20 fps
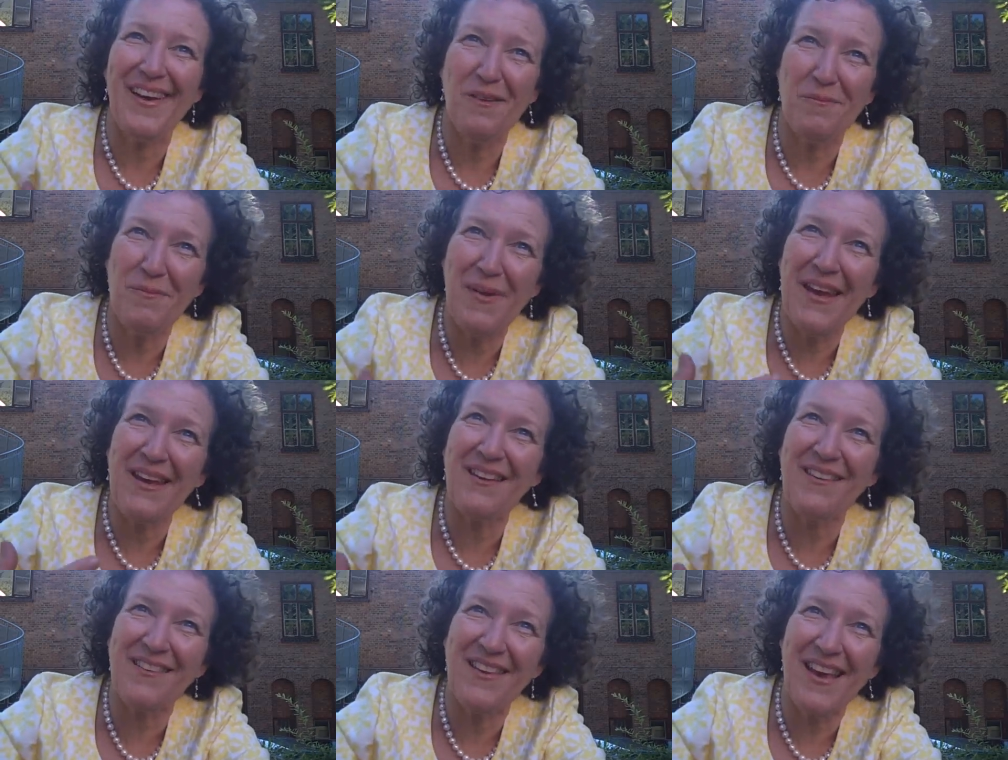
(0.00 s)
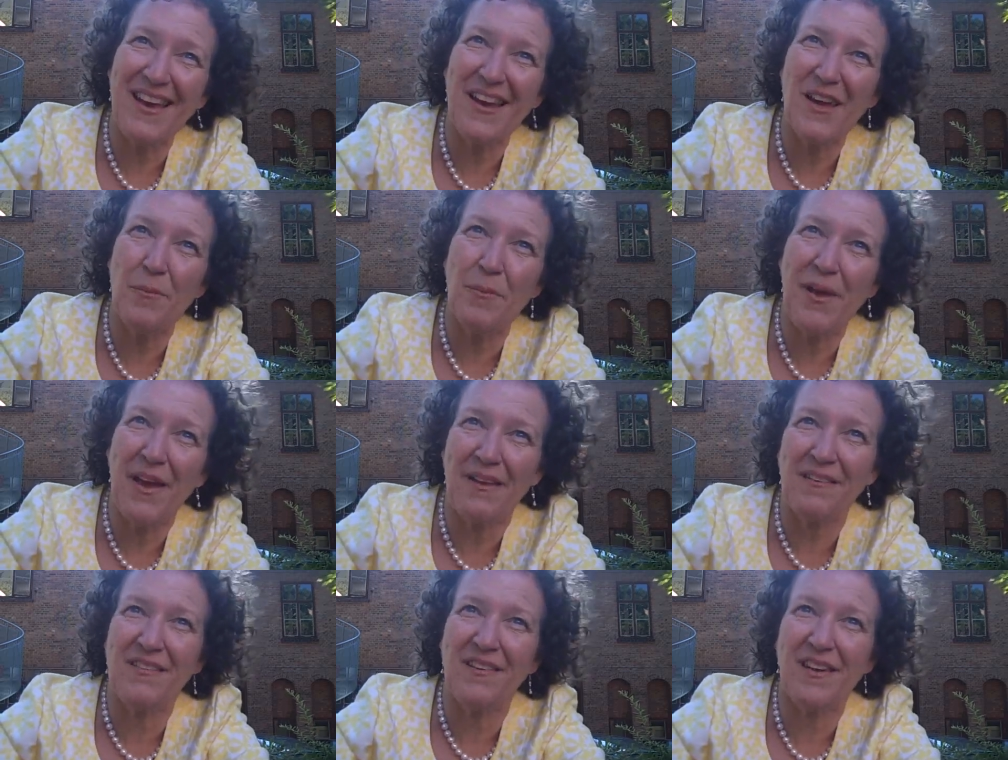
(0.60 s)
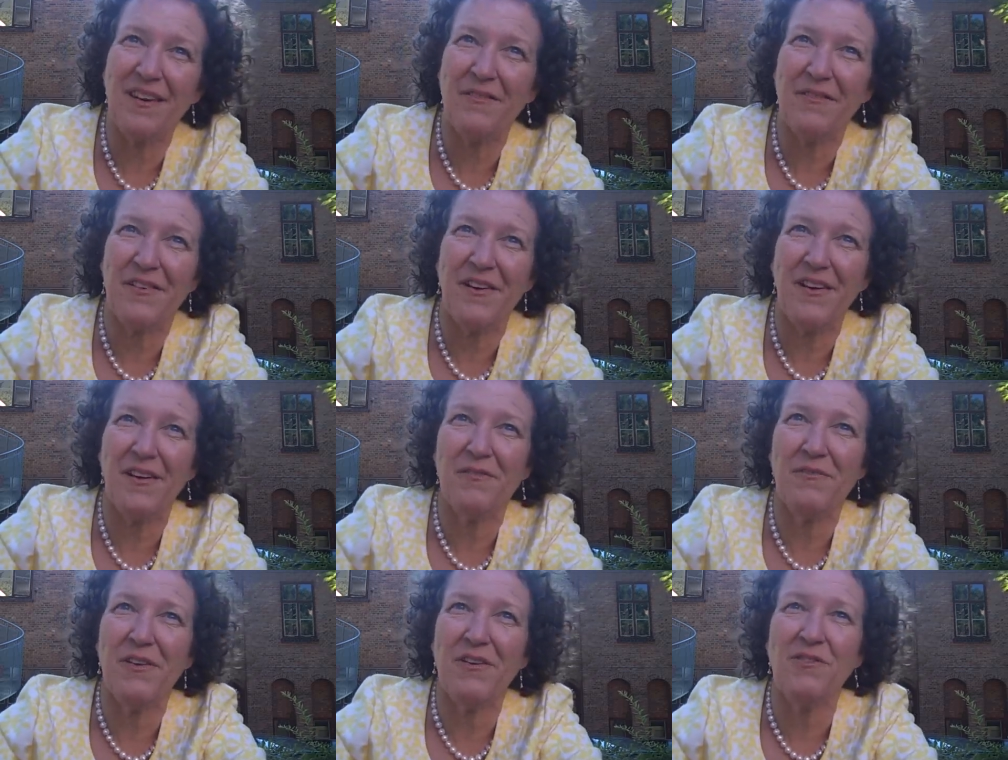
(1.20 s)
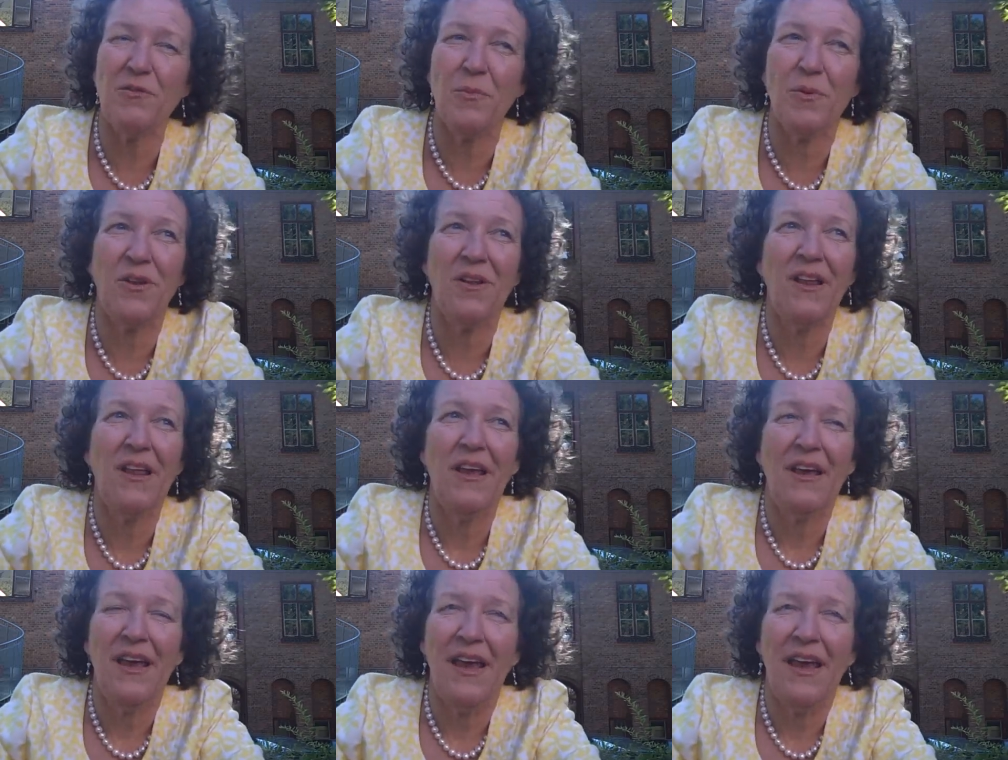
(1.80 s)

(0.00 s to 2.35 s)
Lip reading: It makes that capacity very visible.